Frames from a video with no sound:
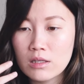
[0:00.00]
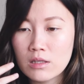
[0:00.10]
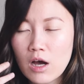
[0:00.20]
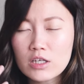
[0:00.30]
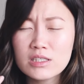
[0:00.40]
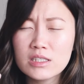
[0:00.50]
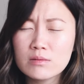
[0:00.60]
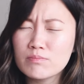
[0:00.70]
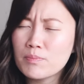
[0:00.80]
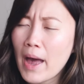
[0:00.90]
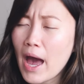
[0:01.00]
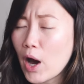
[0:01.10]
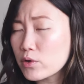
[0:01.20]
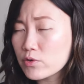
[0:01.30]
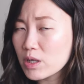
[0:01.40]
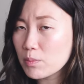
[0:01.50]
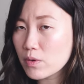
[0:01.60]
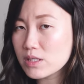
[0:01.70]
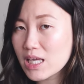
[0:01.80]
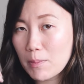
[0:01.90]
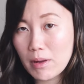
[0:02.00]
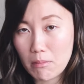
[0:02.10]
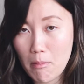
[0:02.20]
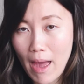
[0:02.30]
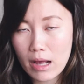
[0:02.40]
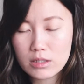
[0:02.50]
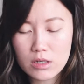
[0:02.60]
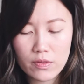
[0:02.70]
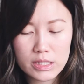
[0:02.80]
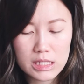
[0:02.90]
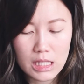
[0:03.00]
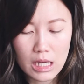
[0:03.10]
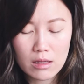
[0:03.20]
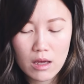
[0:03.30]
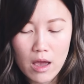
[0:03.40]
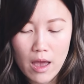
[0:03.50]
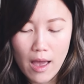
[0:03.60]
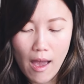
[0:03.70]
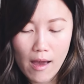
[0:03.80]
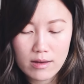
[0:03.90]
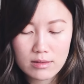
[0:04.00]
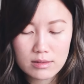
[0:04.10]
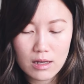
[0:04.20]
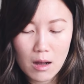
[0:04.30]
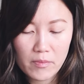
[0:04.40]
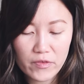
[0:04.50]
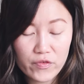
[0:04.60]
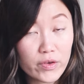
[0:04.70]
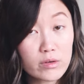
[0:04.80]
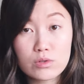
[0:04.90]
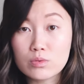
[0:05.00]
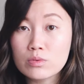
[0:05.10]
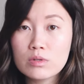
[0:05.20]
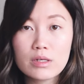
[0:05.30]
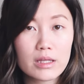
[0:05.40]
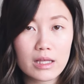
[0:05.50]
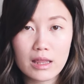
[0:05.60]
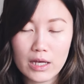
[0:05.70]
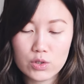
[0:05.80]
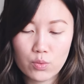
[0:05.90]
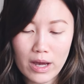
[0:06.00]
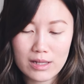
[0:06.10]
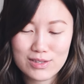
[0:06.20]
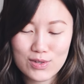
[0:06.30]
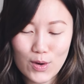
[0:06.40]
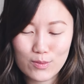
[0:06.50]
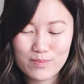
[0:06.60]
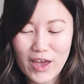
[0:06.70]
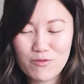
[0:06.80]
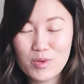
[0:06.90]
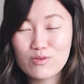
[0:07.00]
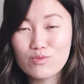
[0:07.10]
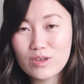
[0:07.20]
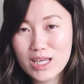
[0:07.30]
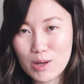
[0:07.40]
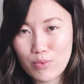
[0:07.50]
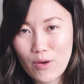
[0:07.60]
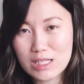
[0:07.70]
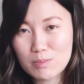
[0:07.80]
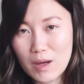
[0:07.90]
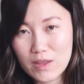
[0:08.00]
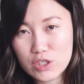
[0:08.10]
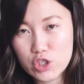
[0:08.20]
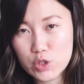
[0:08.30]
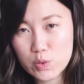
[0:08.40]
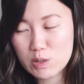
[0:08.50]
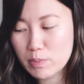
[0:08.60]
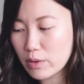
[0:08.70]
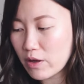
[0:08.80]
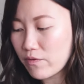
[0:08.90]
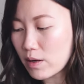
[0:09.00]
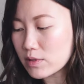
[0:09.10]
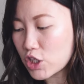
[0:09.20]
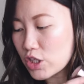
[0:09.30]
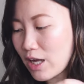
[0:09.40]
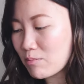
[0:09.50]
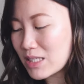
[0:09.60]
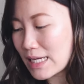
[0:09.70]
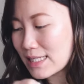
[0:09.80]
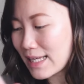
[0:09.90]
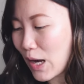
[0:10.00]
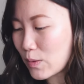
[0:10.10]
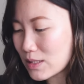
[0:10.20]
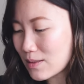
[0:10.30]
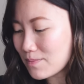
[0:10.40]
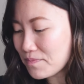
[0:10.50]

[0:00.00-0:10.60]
not powdery per se, but matte on the skin and um, feels really lightweight. So I've been really impressed by this Juice Beauty foundation I'm testing out.